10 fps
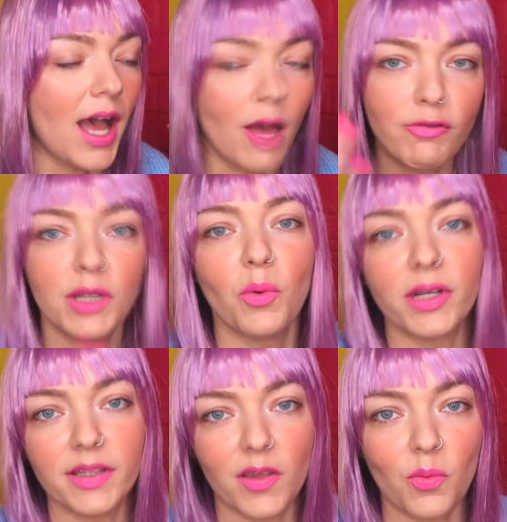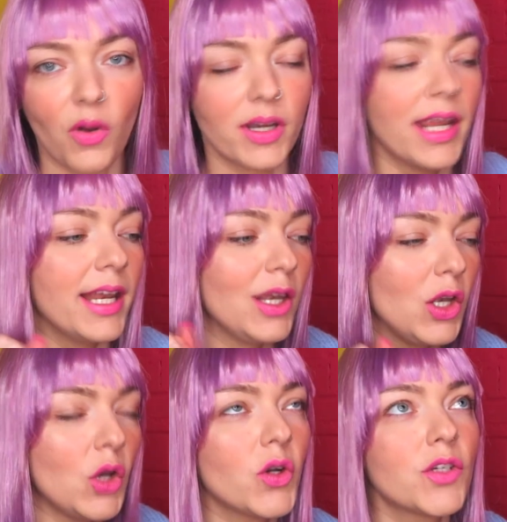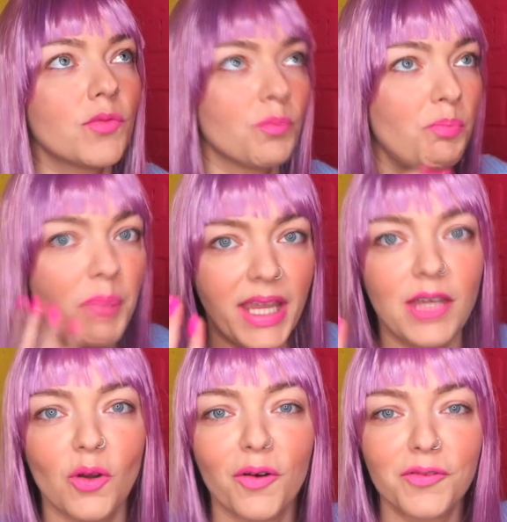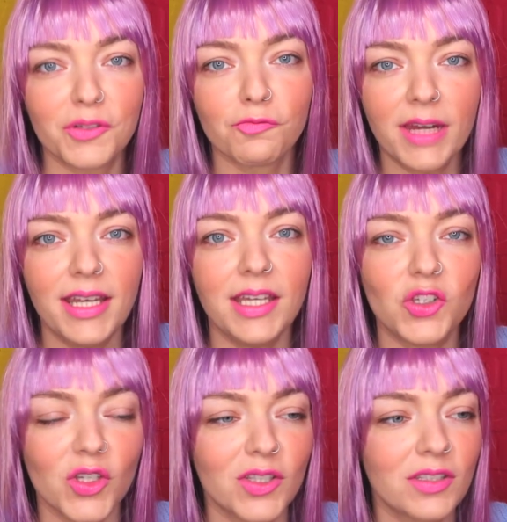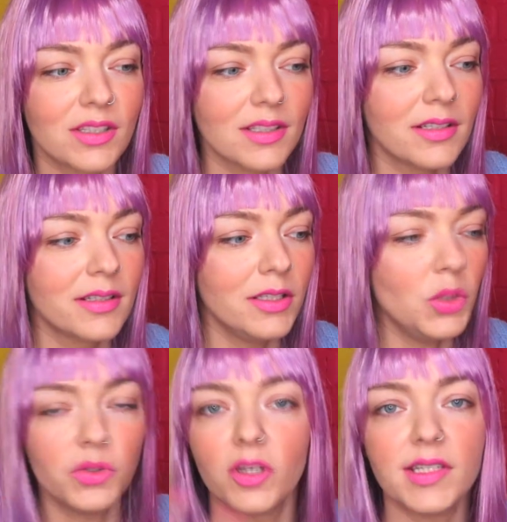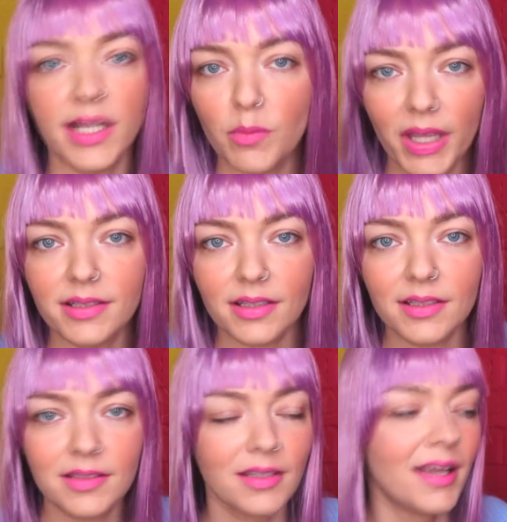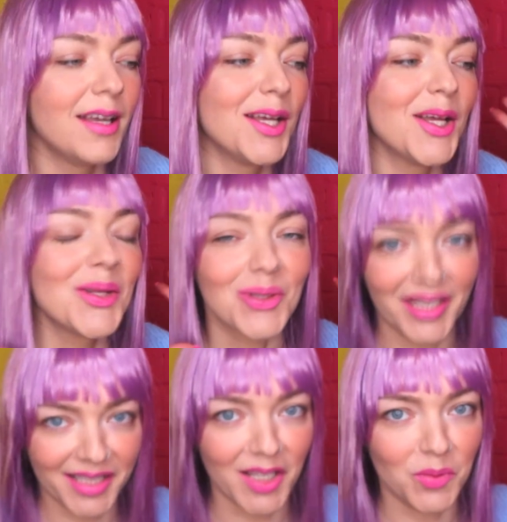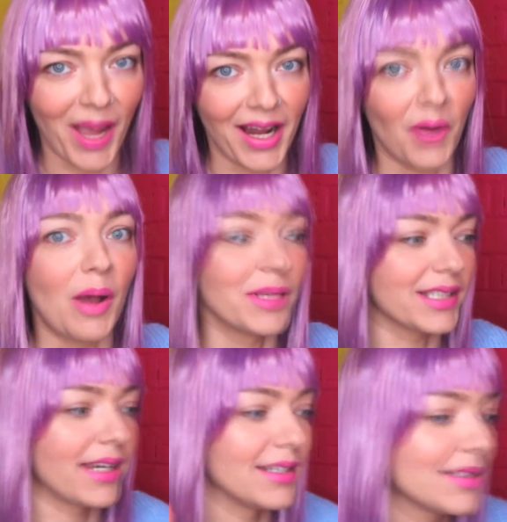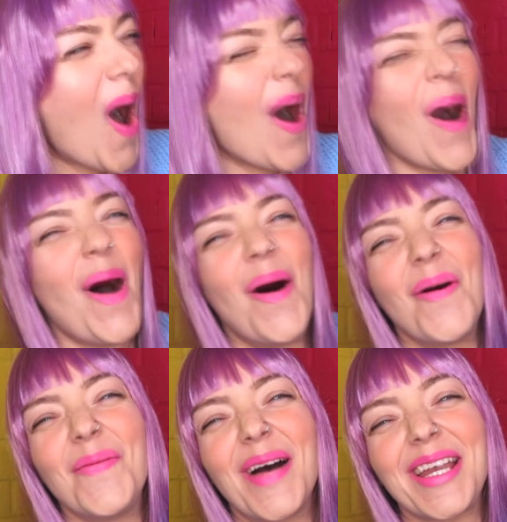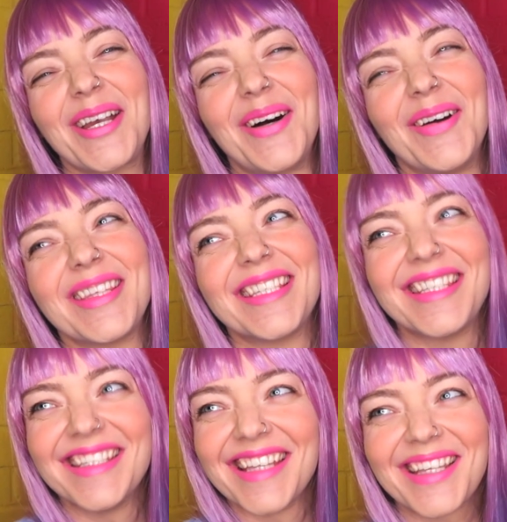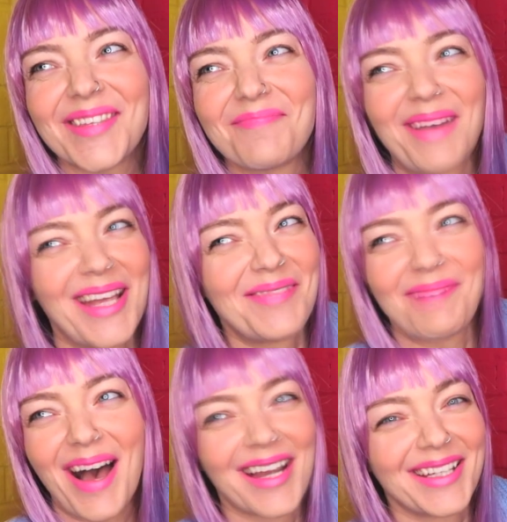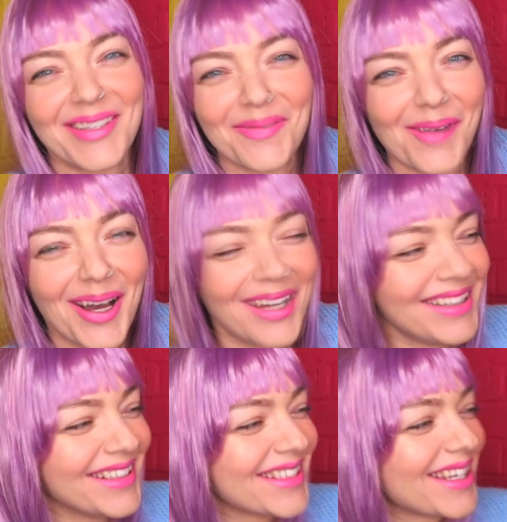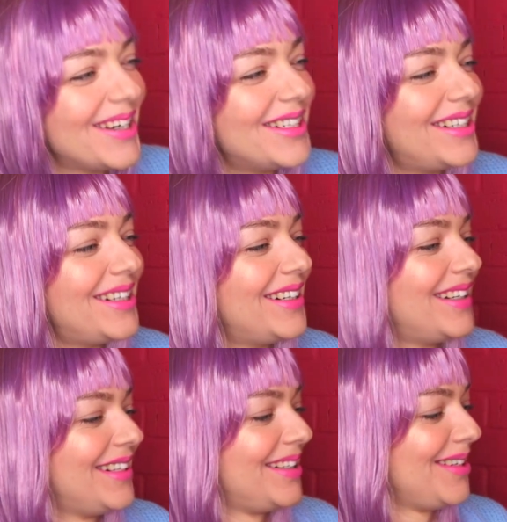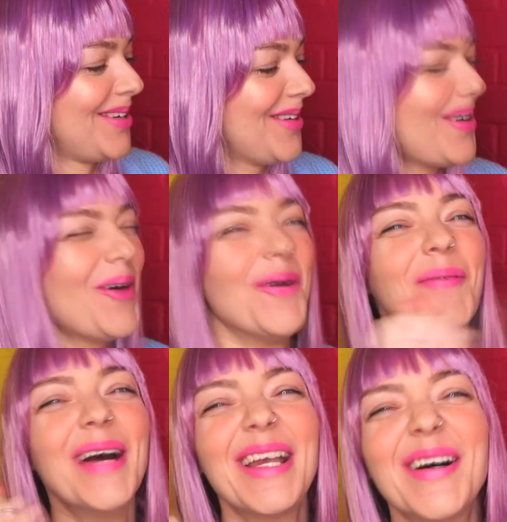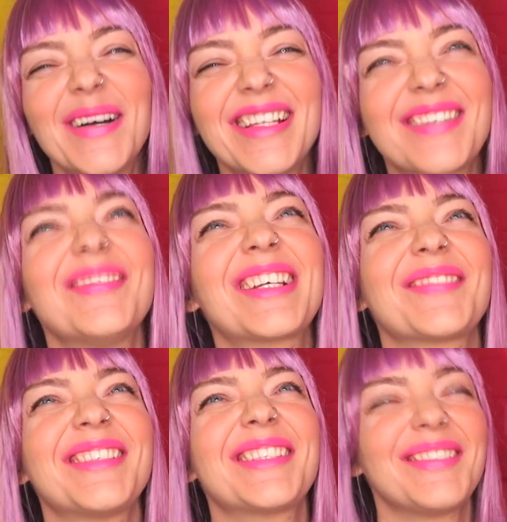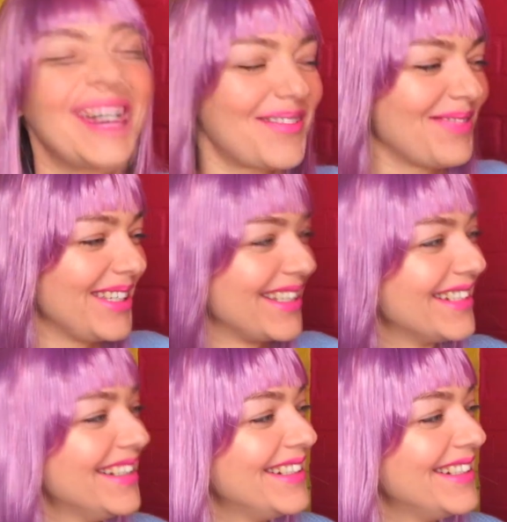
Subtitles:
I really wanted this one. It looked big enough to really just use on a daily basis. So let's get this bag out. I'm excited. Oh my god, this is like the best bag in the world. Oh my god, this makes me so happy.